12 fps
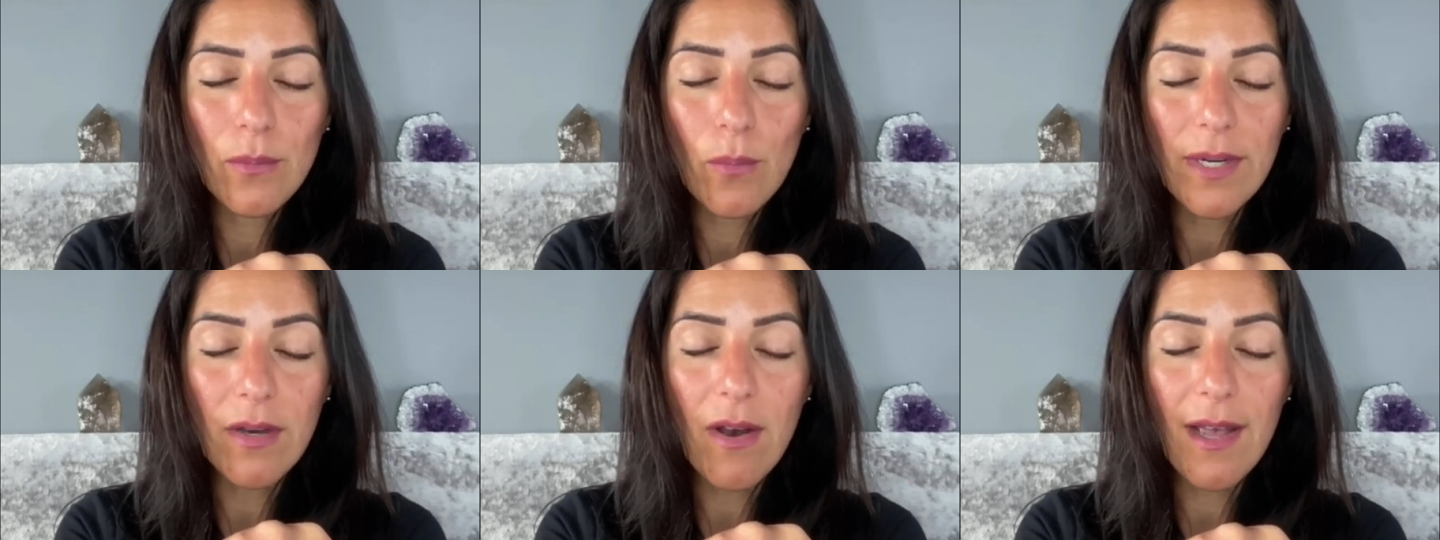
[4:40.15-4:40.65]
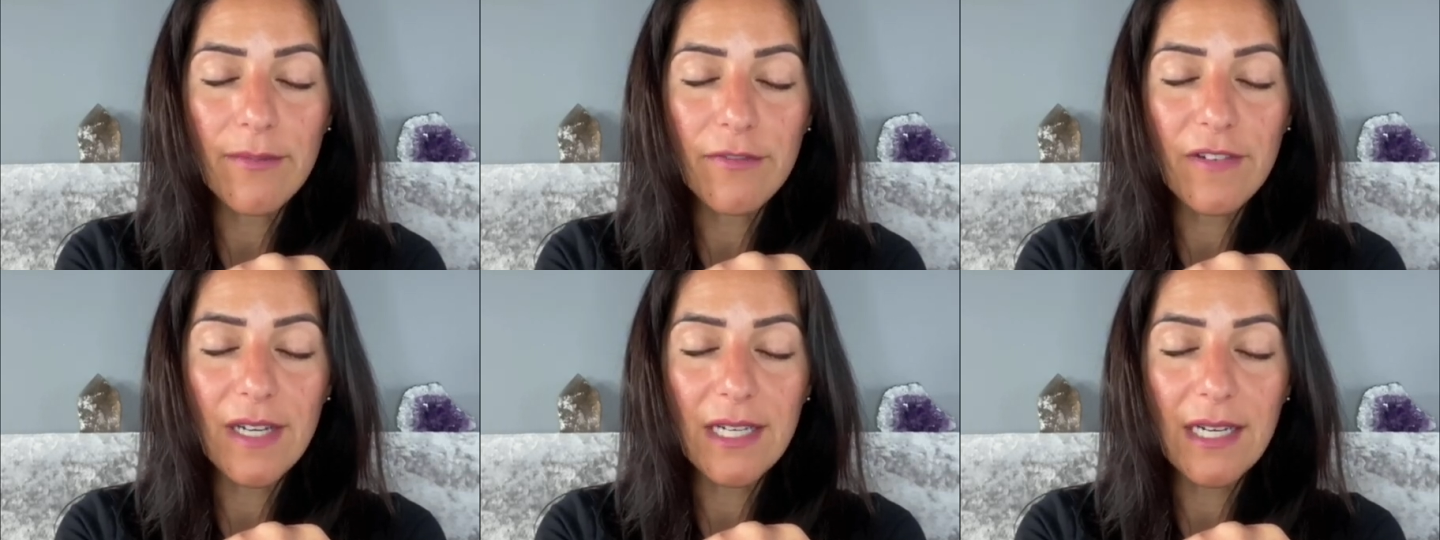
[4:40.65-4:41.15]
when I am
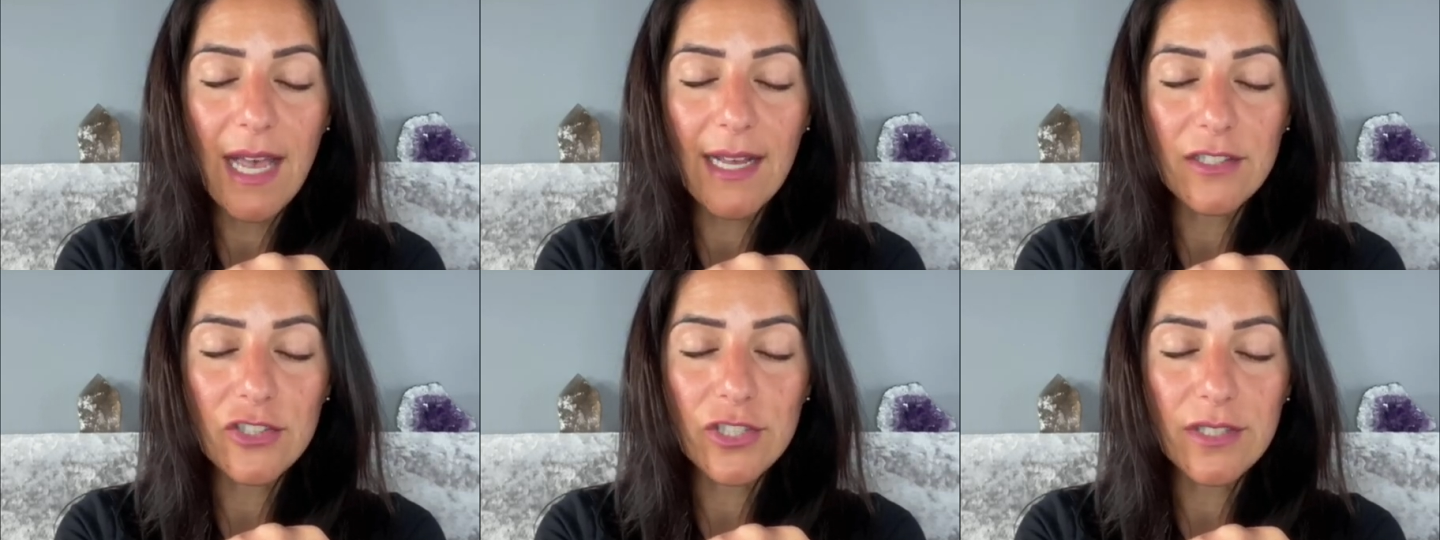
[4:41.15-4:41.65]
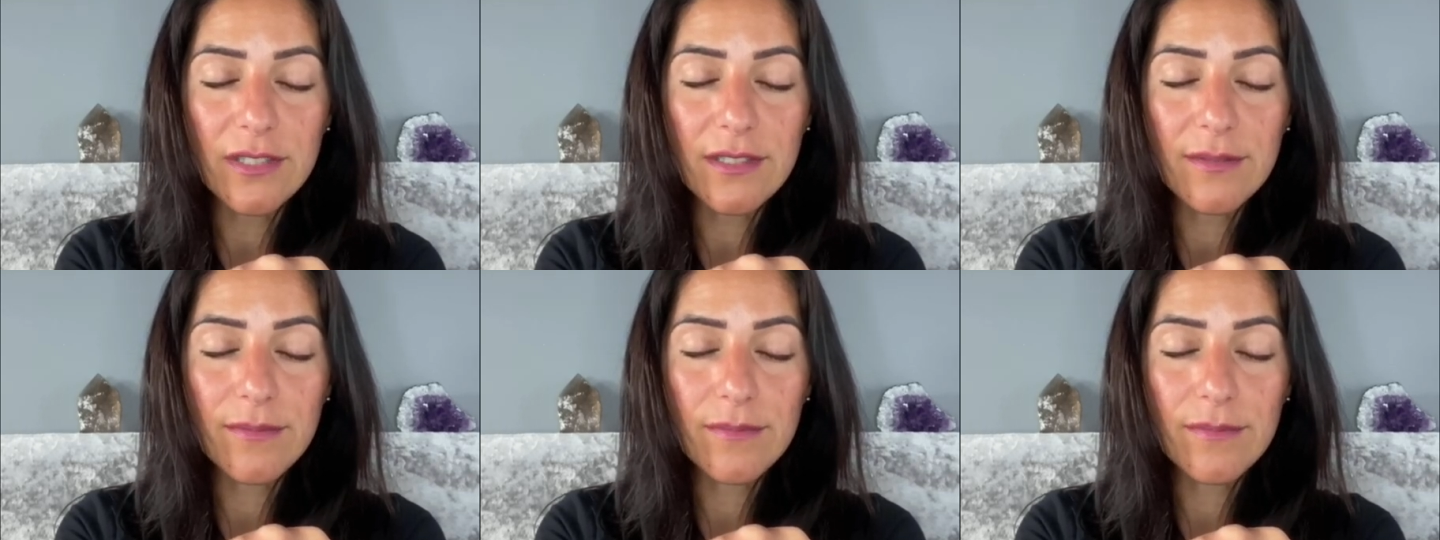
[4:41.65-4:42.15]
feeling anxious.
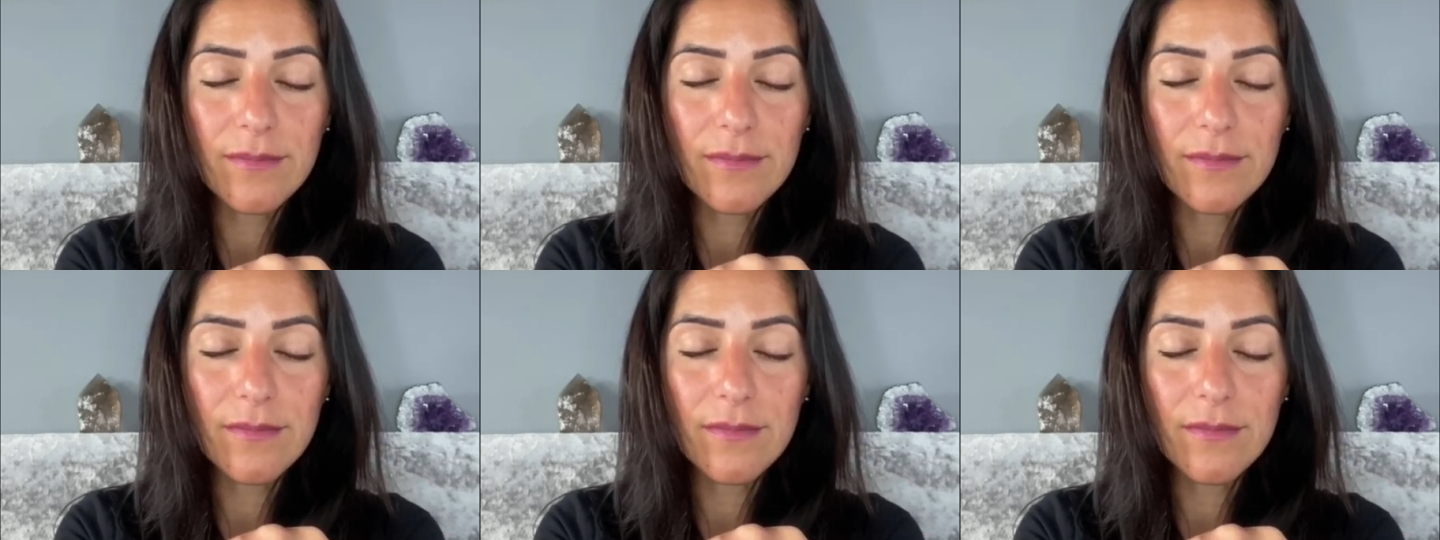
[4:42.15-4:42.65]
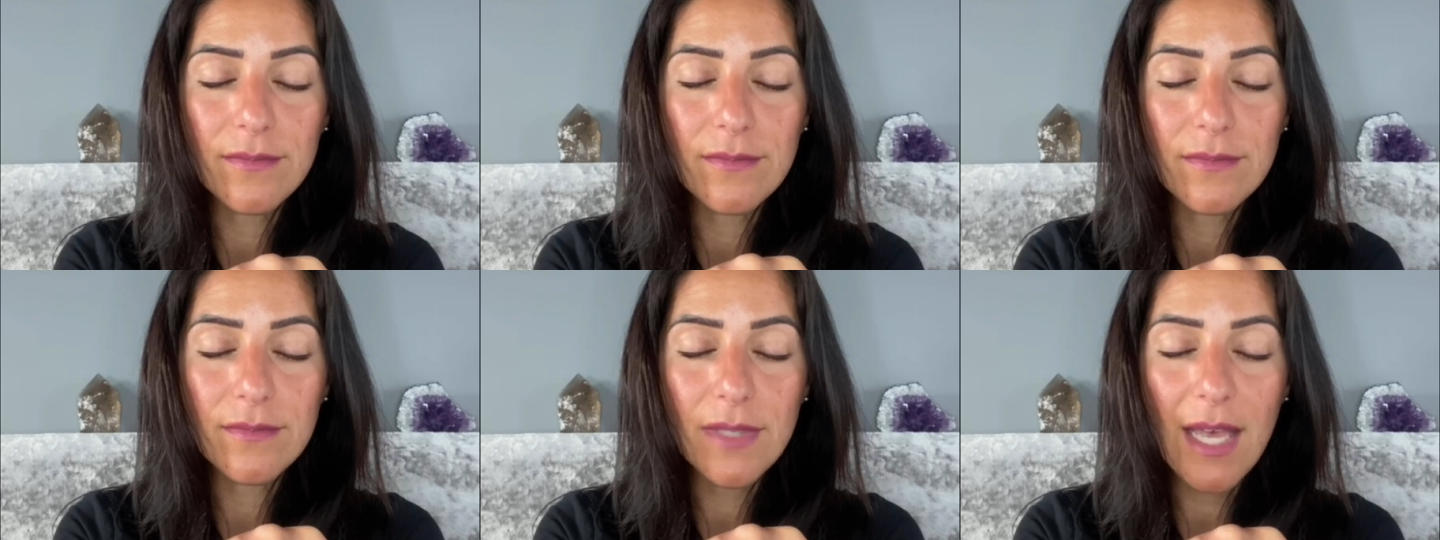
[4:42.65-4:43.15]

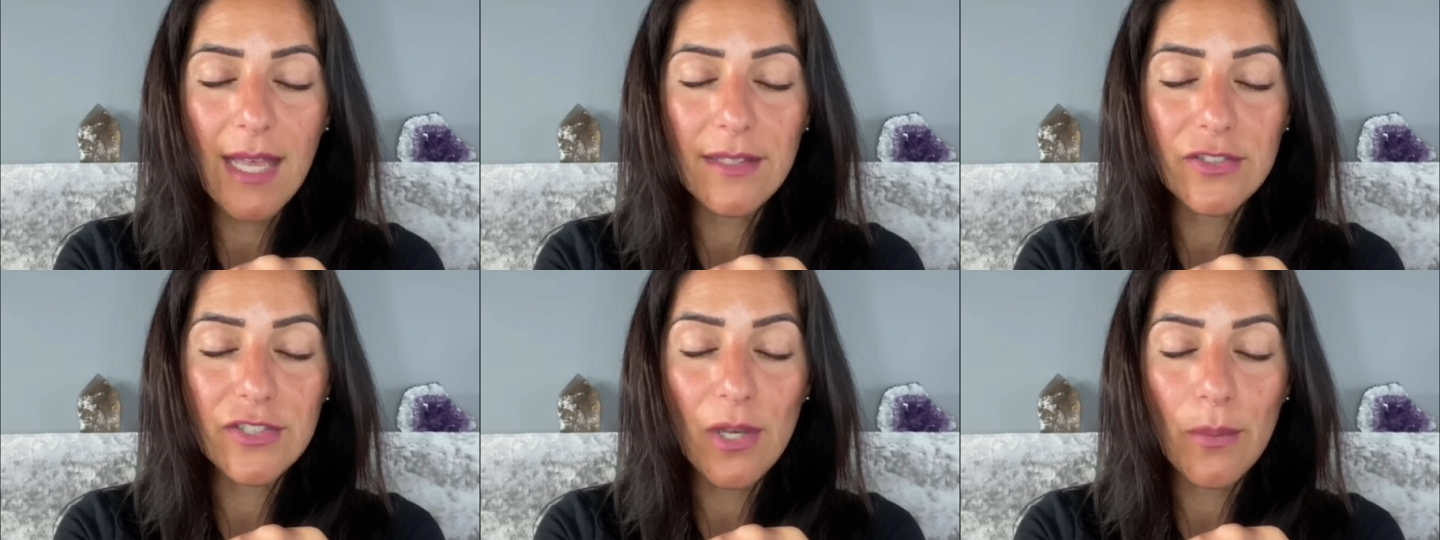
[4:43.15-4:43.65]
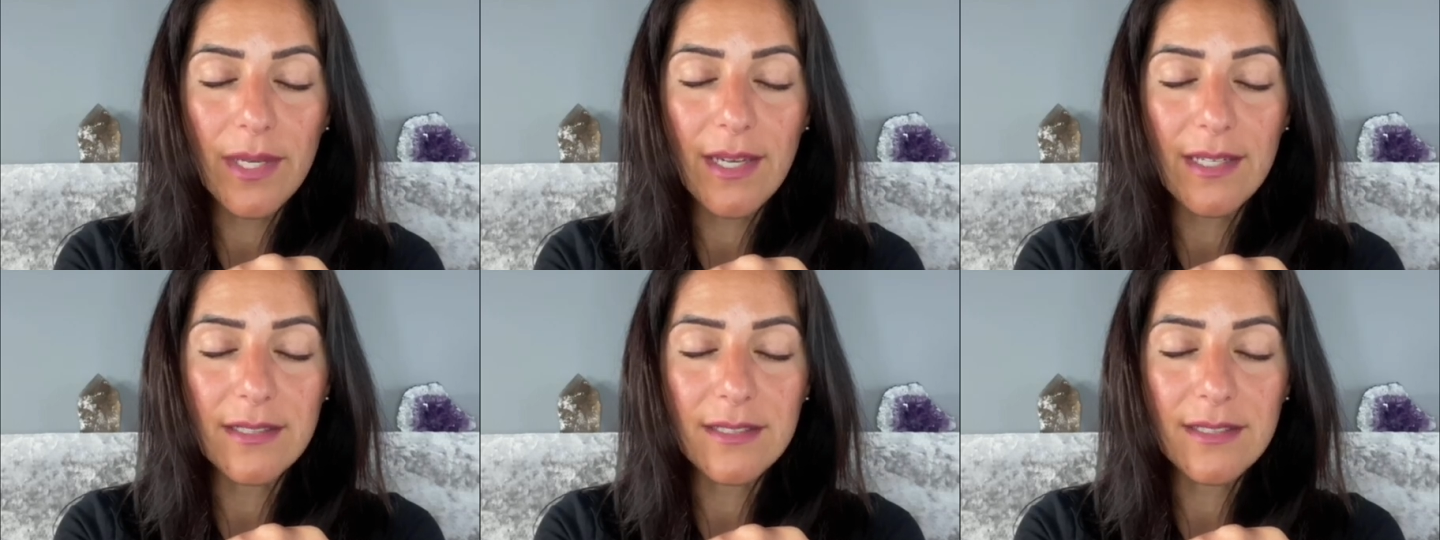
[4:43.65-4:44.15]
And so it
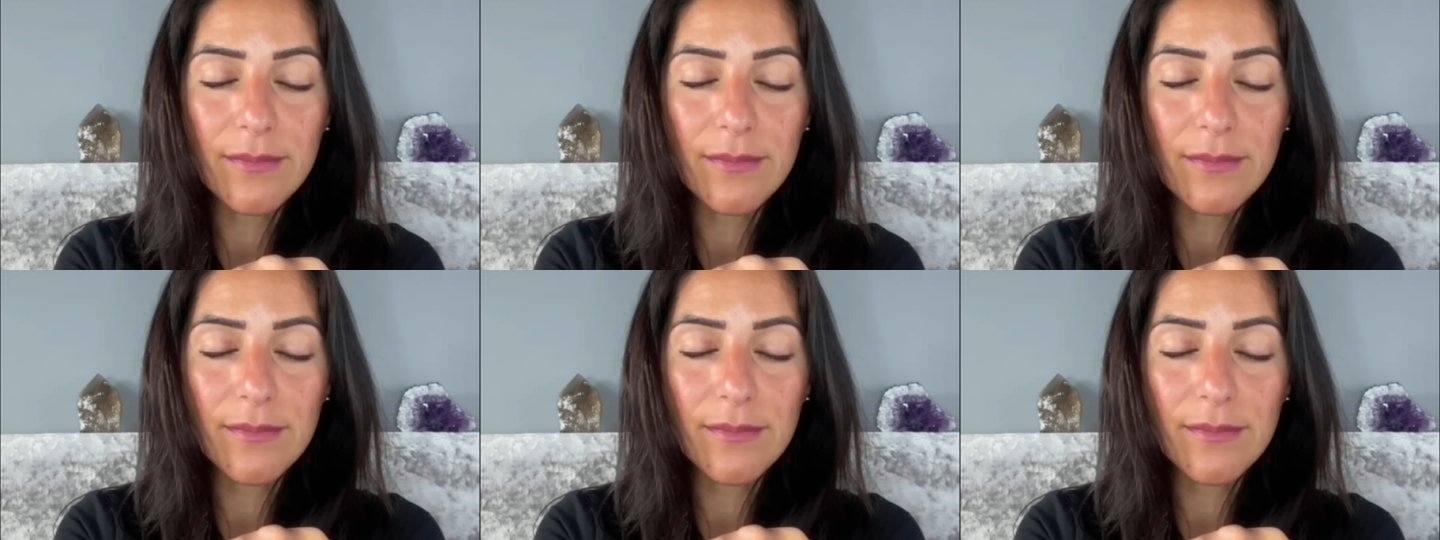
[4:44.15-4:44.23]
is.